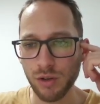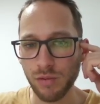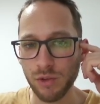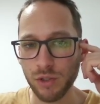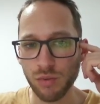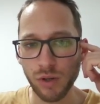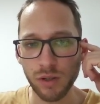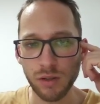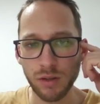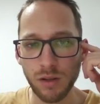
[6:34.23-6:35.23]
If you just
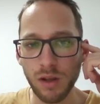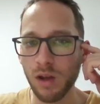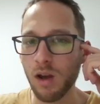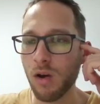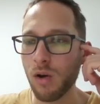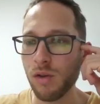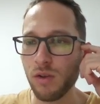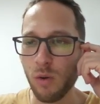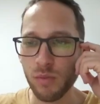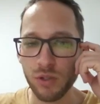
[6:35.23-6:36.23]
write all the
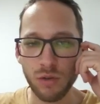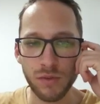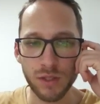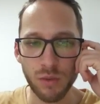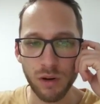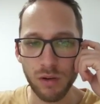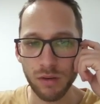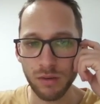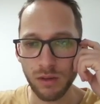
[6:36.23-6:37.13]
option of the square,